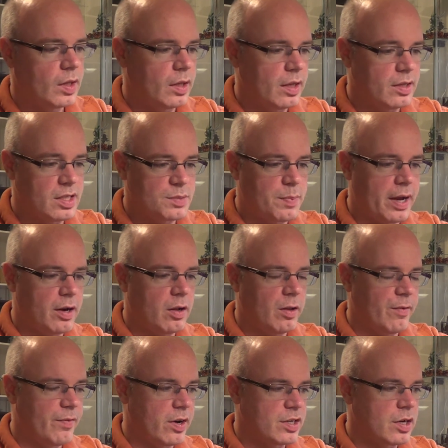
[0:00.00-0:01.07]
Despite all
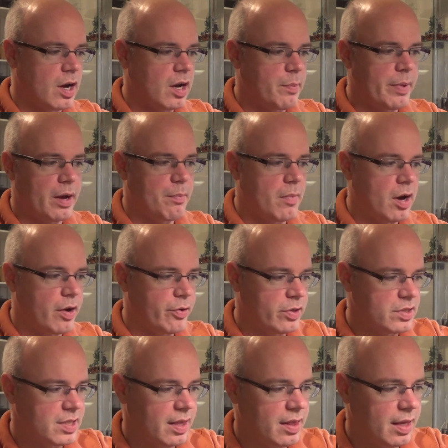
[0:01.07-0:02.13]
of our talk about
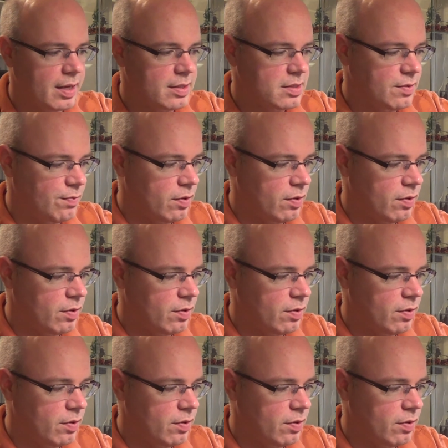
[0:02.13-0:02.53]
models and things,